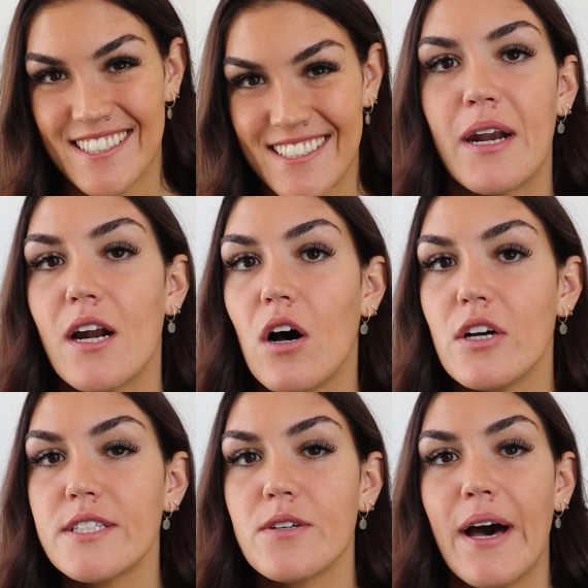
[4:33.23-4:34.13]
but it
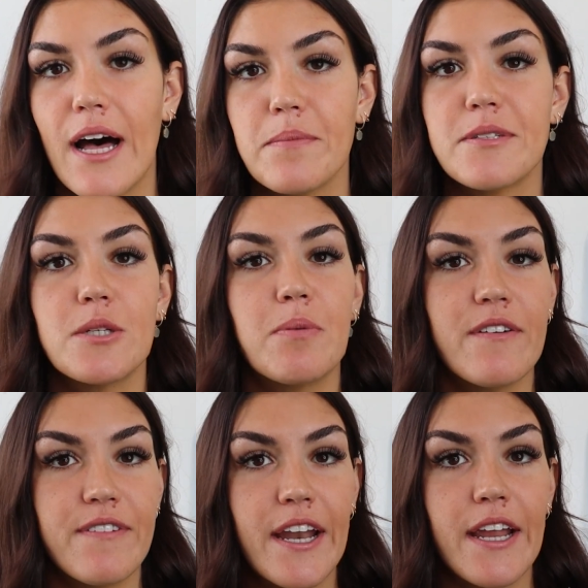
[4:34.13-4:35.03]
also helps to
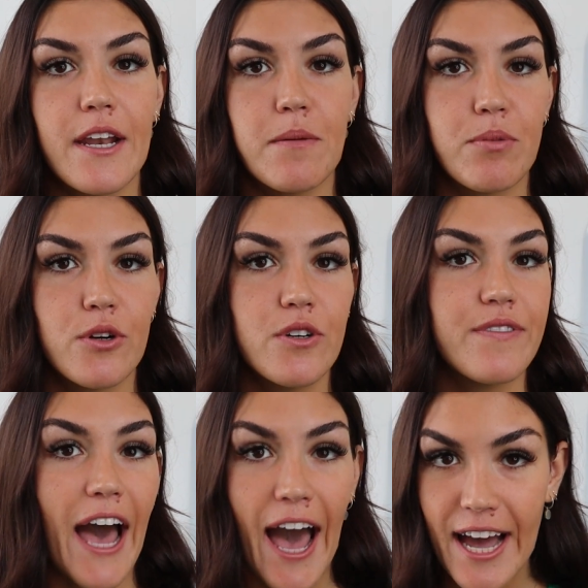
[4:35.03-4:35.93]
prevent and
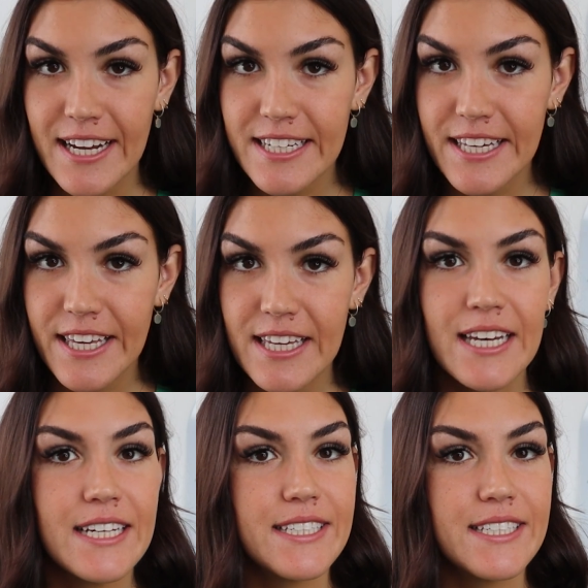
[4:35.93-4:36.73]
improve acne,